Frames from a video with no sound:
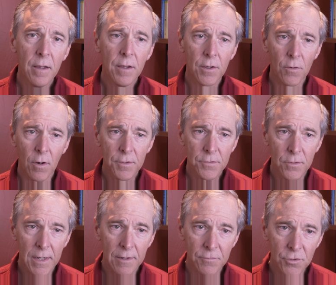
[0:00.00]
You also
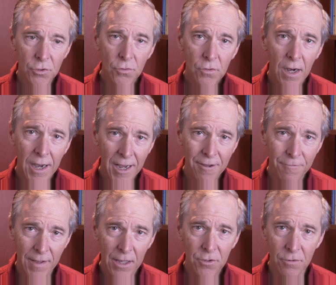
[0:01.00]
have 2 high
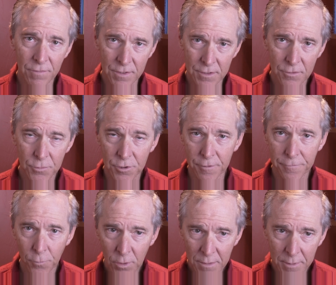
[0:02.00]
value visits, which are
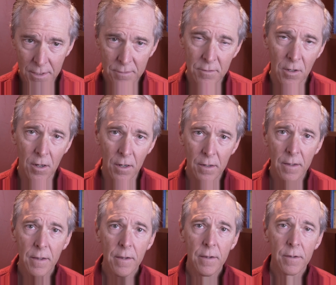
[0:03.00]
40 minutes long,
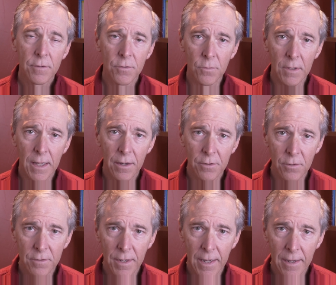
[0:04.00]
to allow you
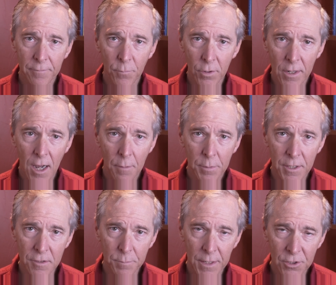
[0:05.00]
to have more
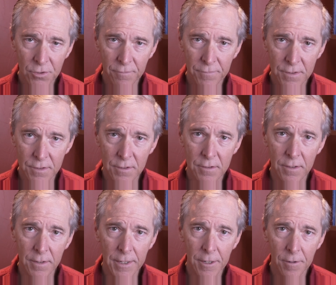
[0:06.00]
complex patient visits
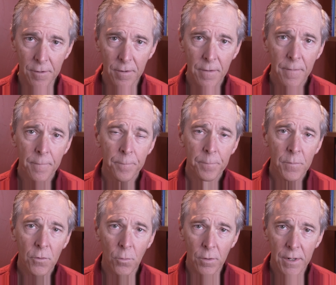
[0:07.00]
and care
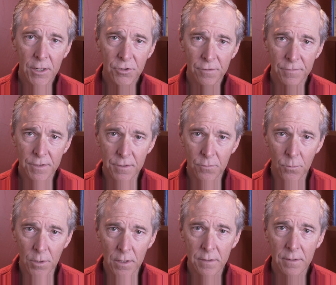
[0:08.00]
coordination visit
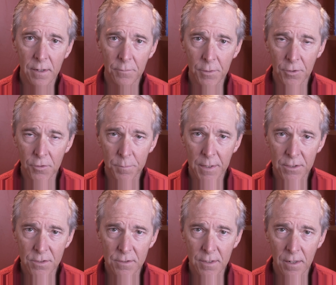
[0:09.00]
work done with those
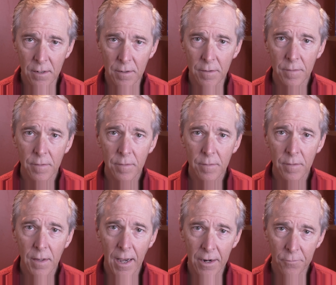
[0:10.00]
patients that are
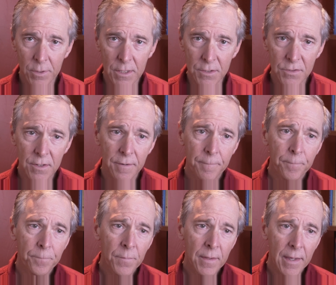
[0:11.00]
high risk.
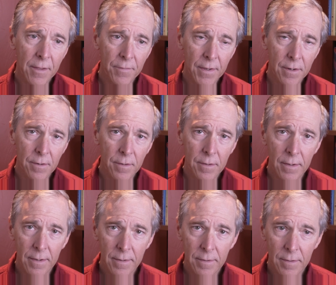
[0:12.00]
And then
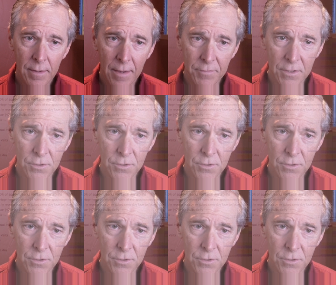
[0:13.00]
having